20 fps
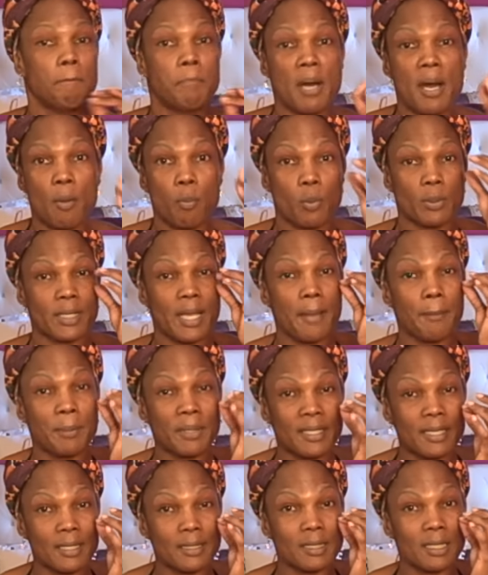But when they
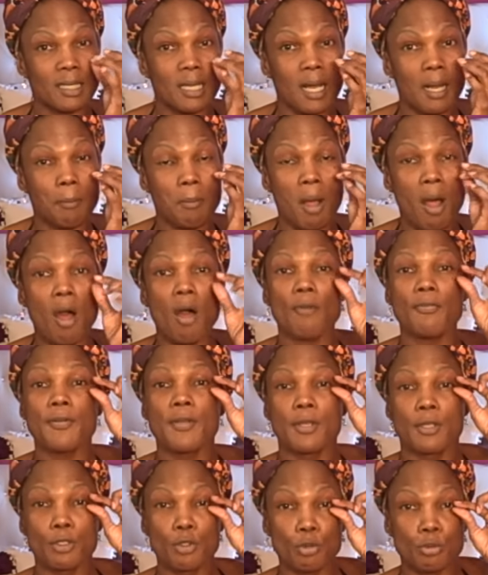begin to come off,
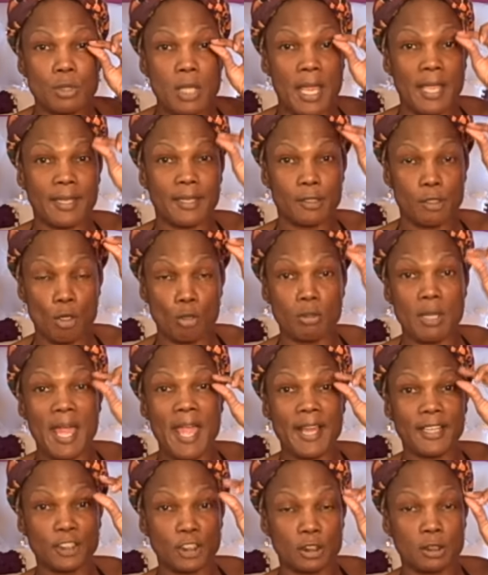you taking your
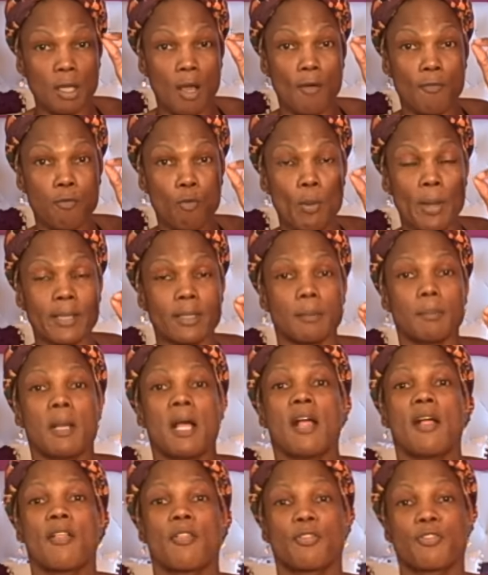lashes off with them.
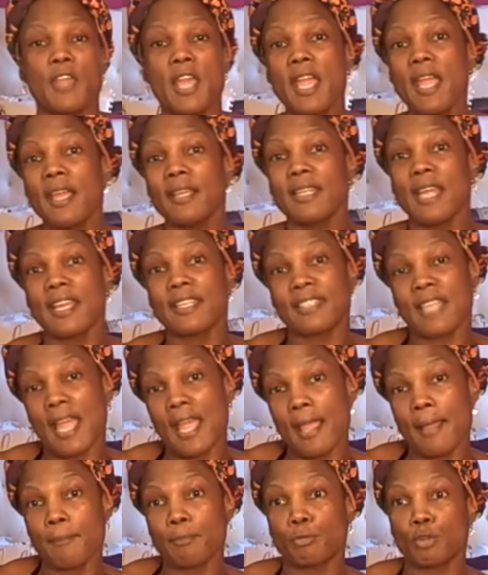Then they
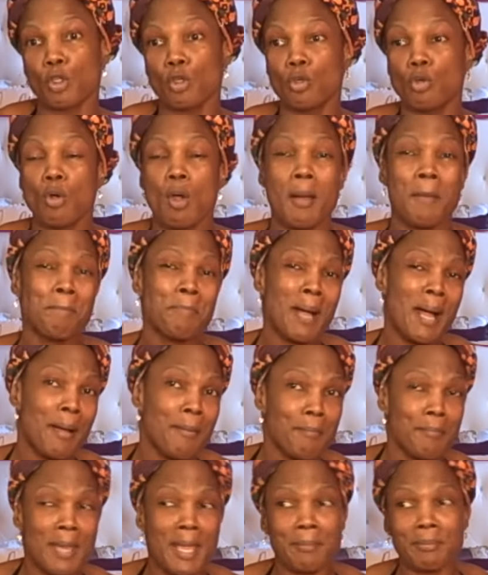came through
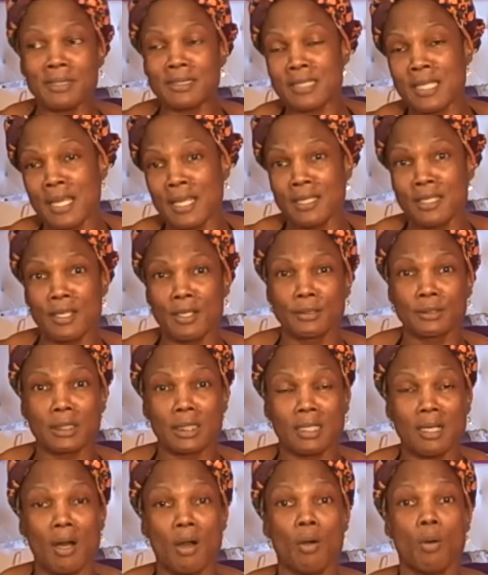about maybe 10 years
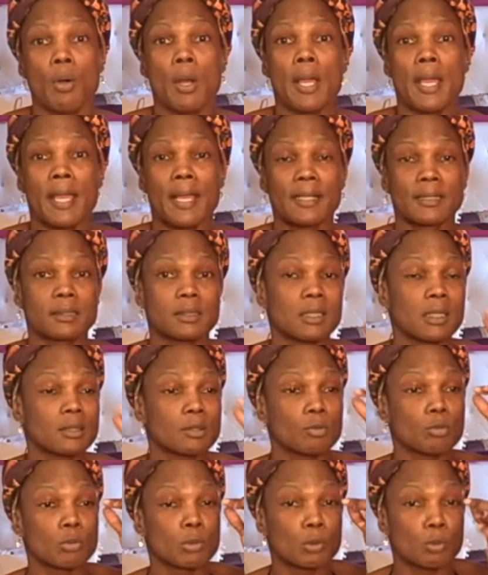ago, and
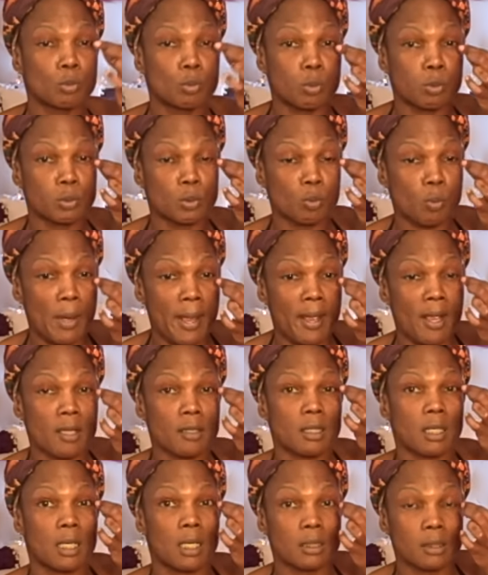sisters was
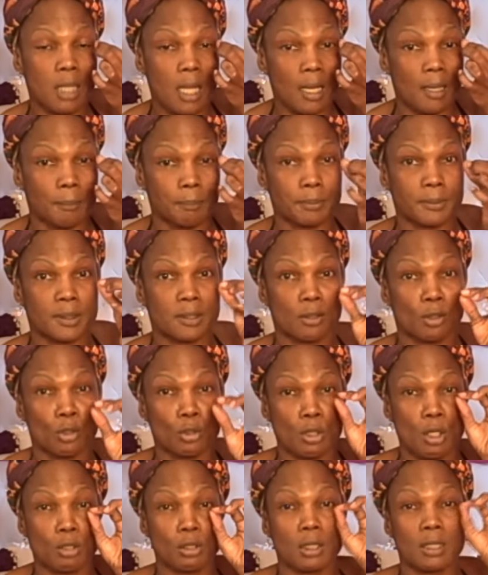wearing the clumps,
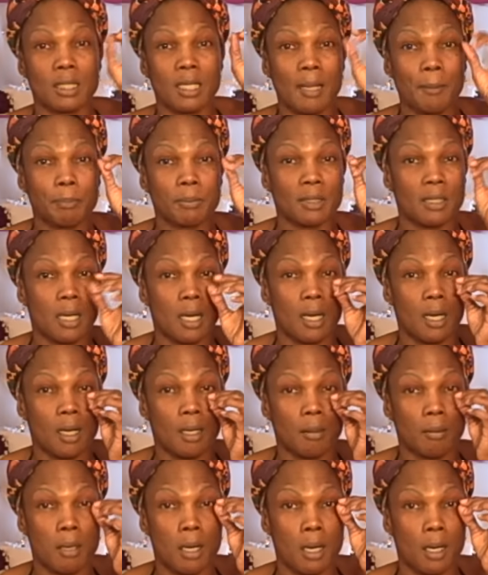you know, the clump
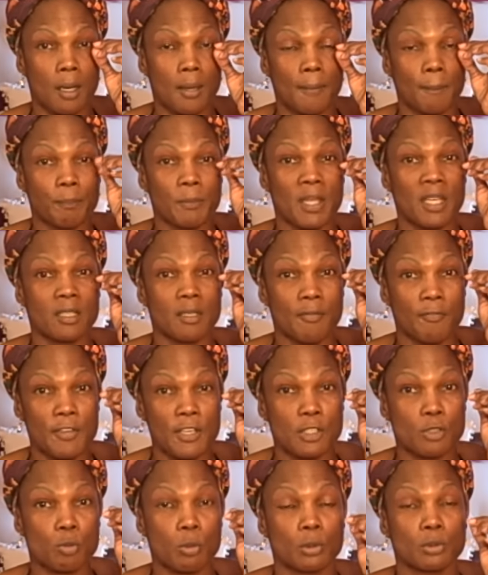uh, uh,
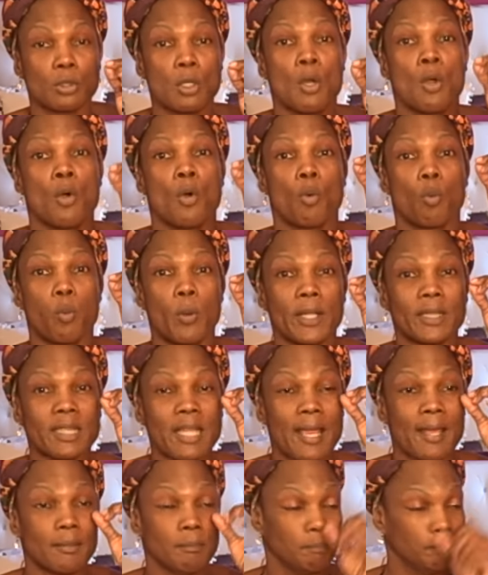individuals with
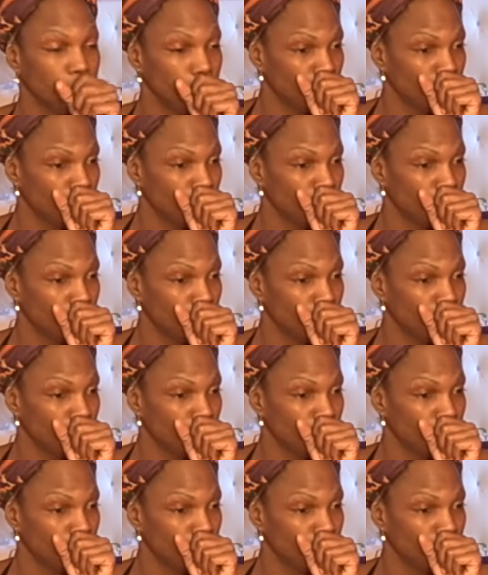that,